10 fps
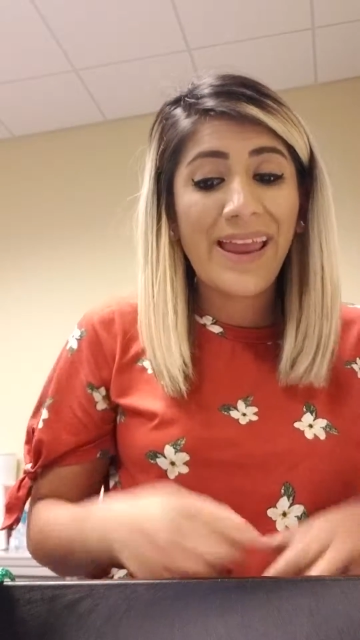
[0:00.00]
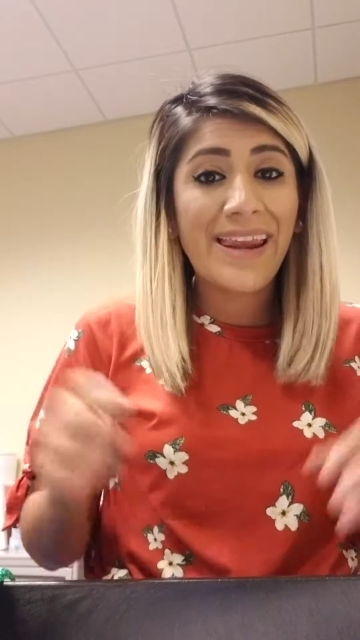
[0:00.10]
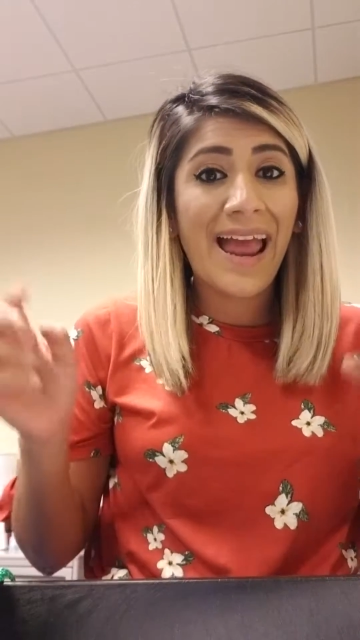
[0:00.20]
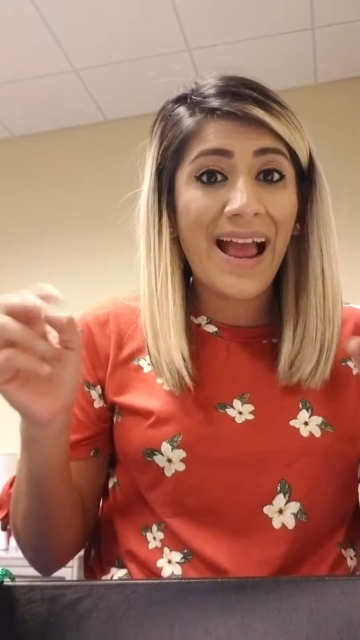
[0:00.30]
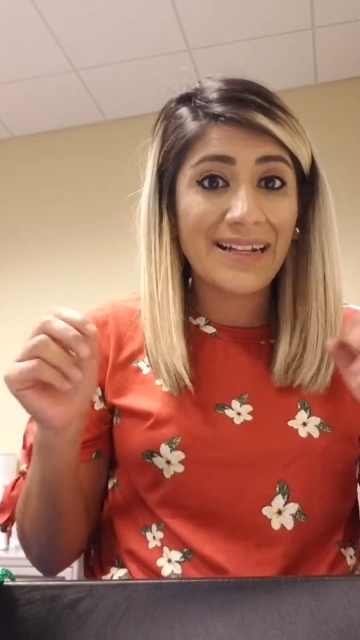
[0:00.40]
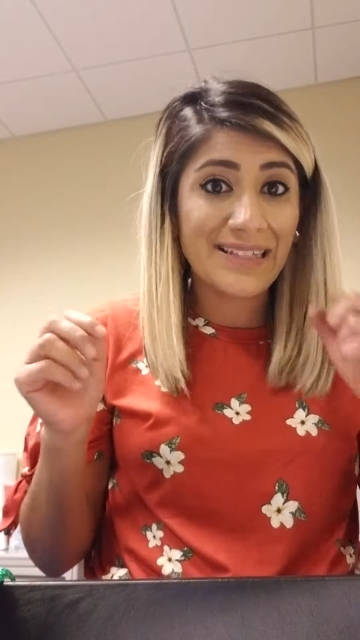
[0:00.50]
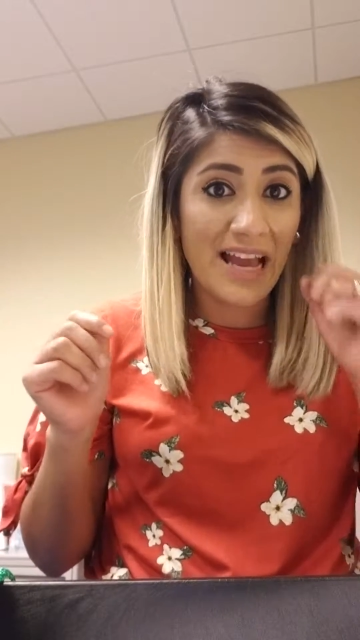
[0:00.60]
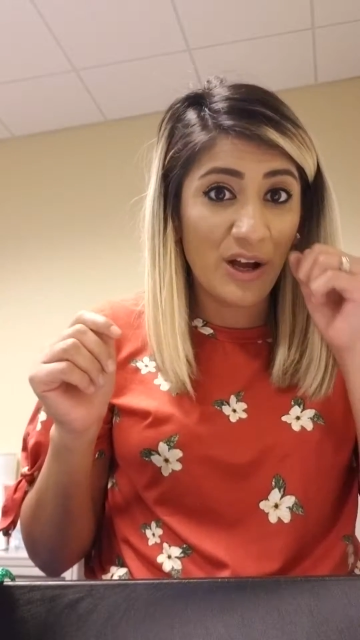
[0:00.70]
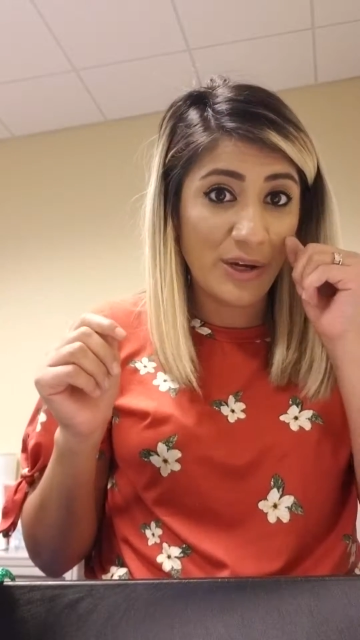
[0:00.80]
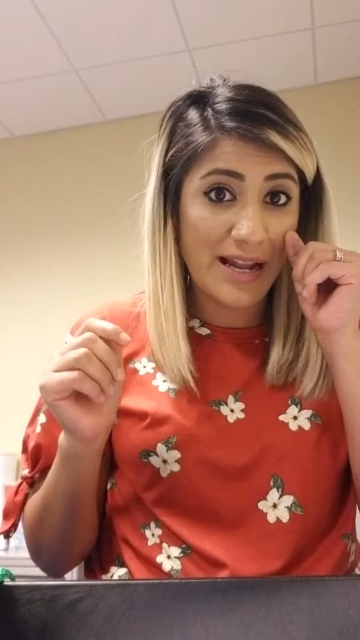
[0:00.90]
and act
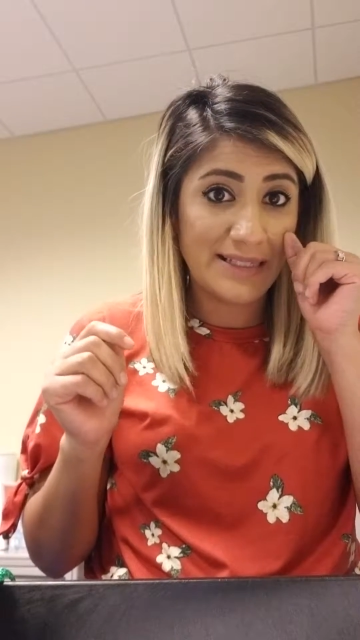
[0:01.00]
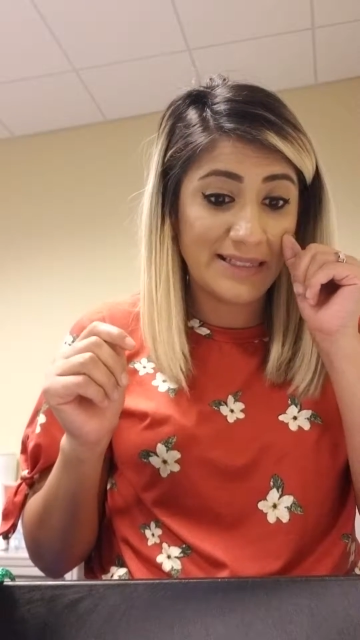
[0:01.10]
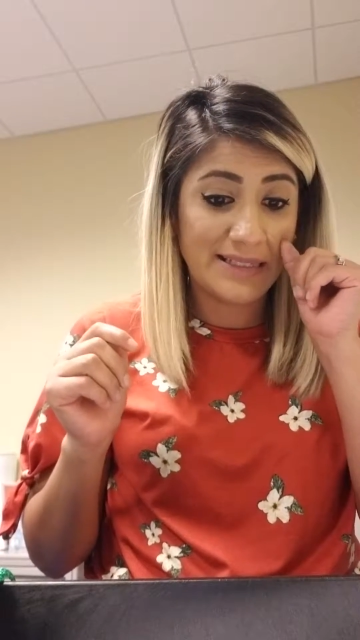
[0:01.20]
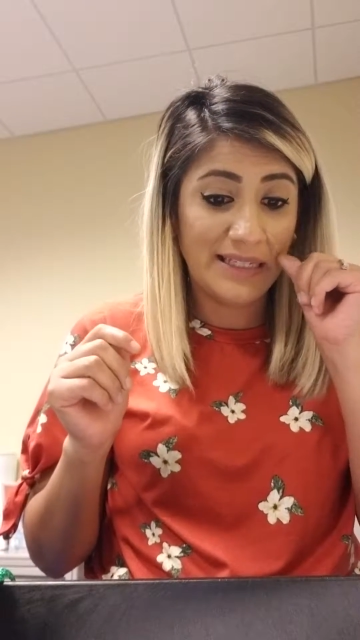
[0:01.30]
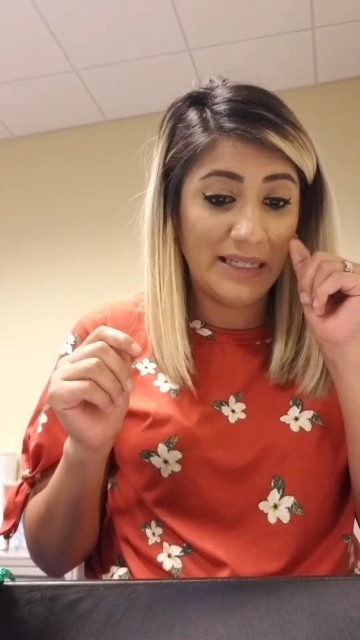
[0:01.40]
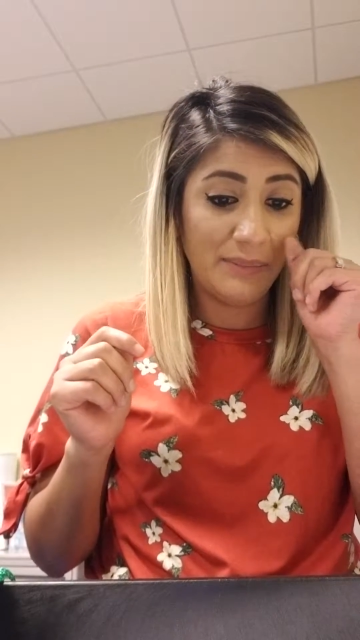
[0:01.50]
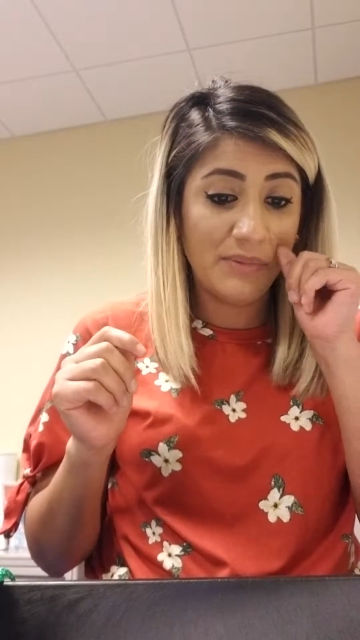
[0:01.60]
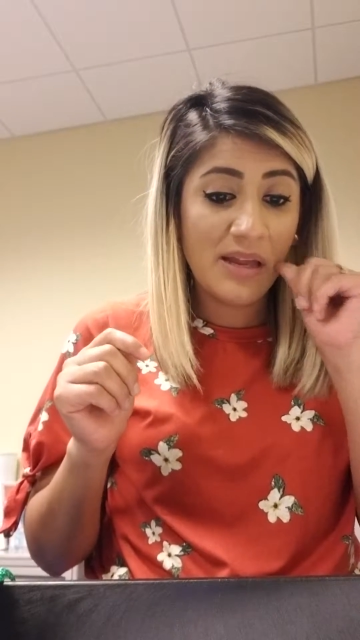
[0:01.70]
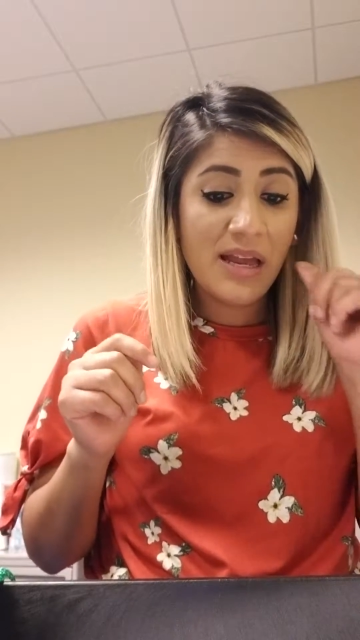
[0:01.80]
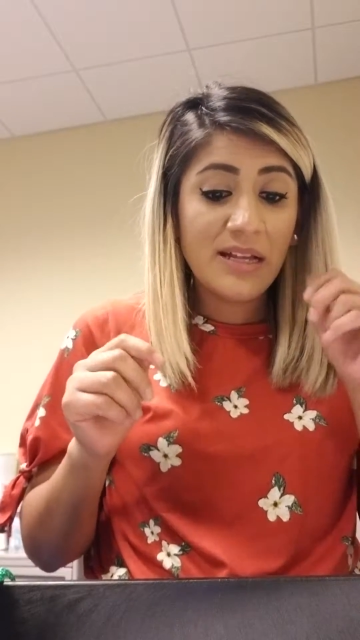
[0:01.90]
out as a team.